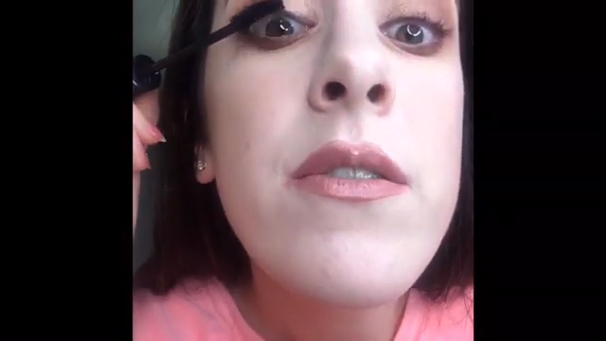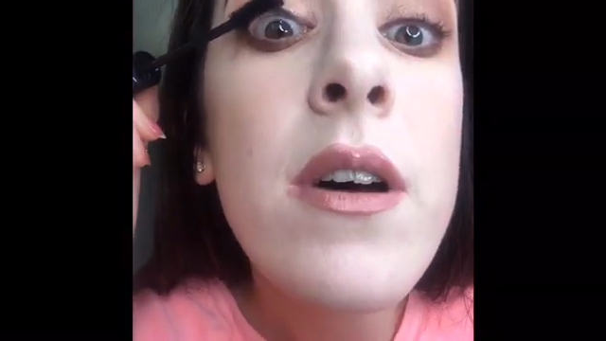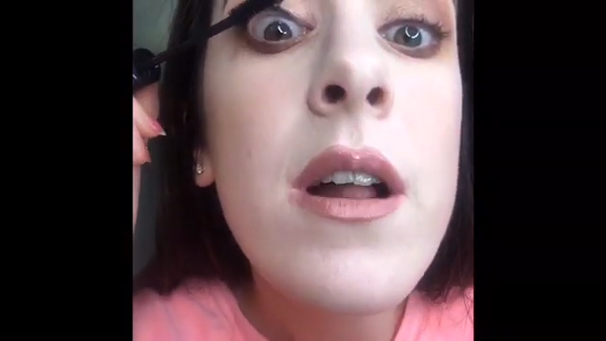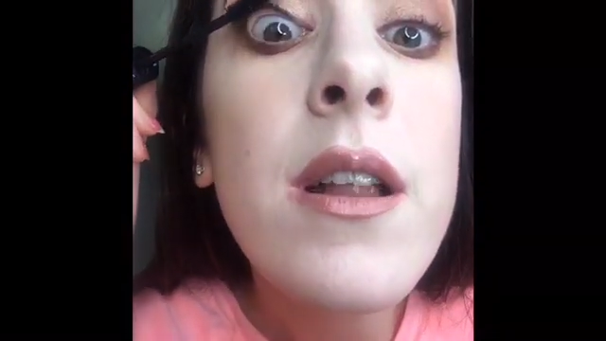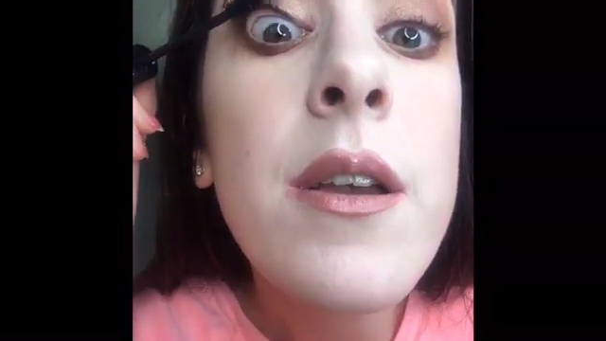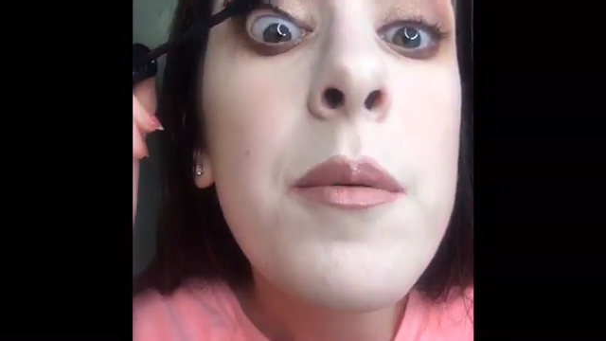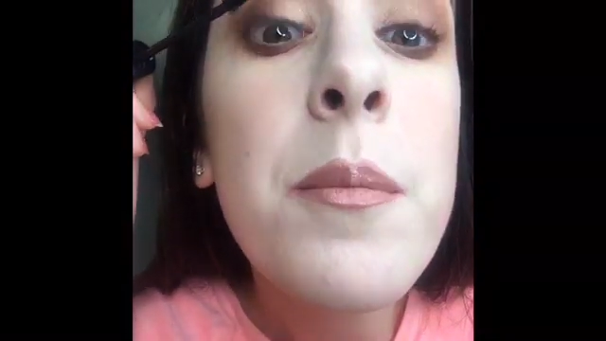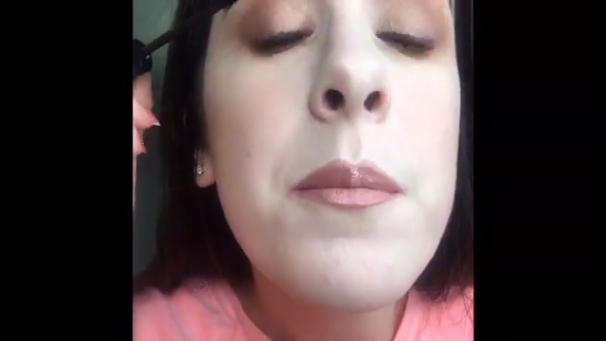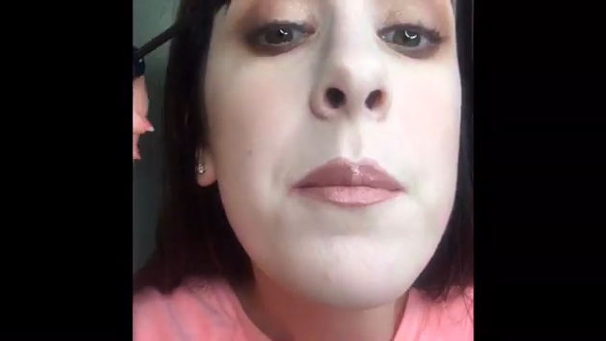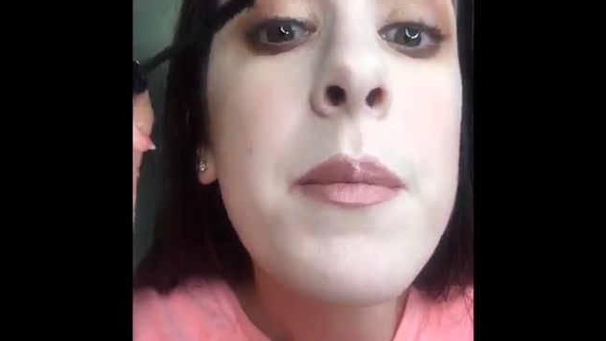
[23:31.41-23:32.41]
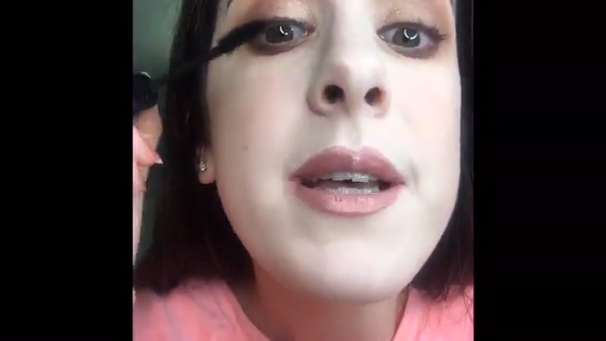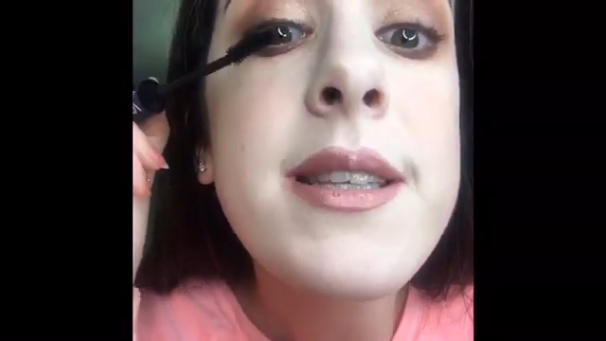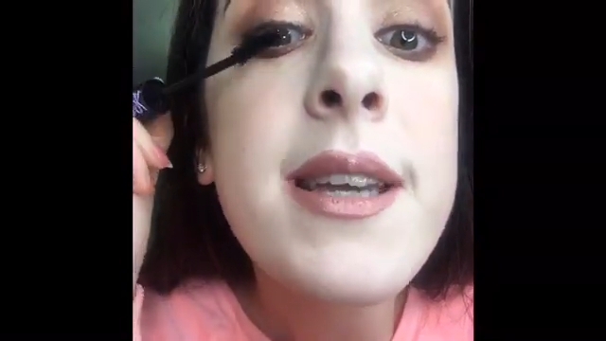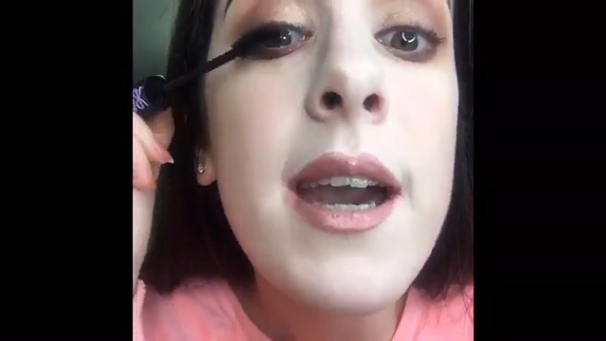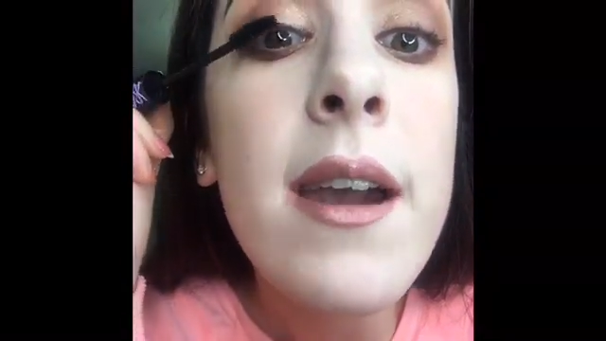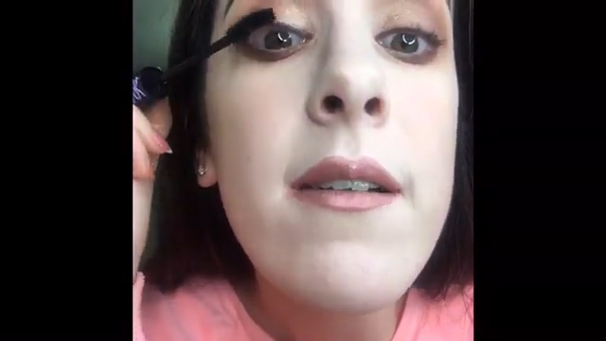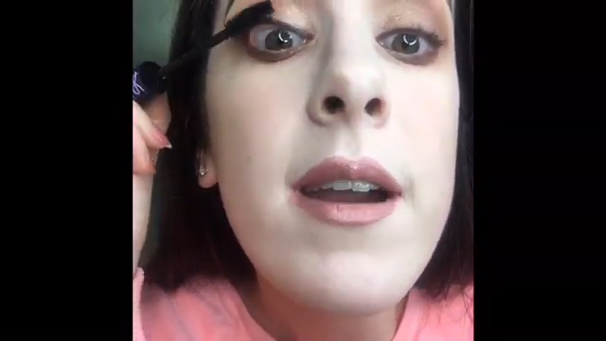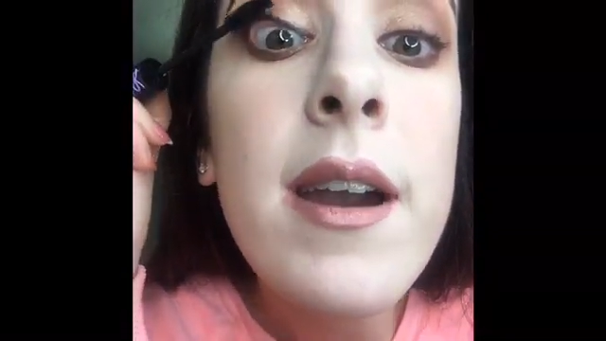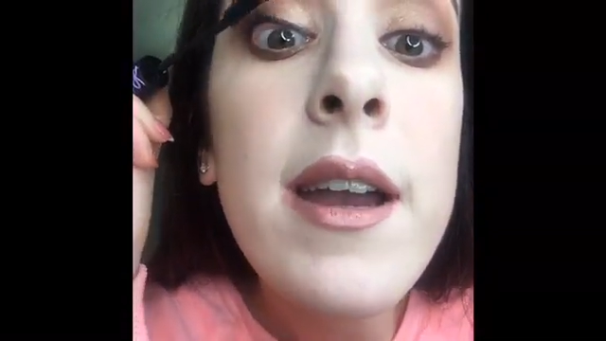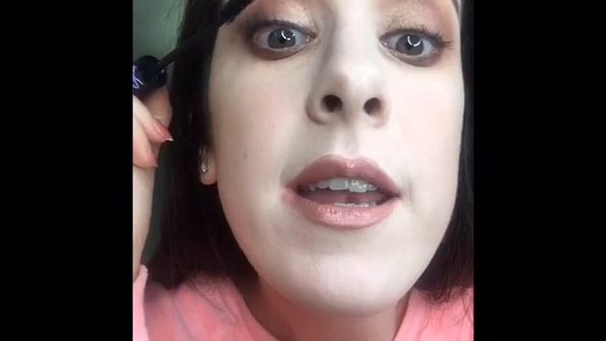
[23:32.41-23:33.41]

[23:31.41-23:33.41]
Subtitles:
Volume Mascara.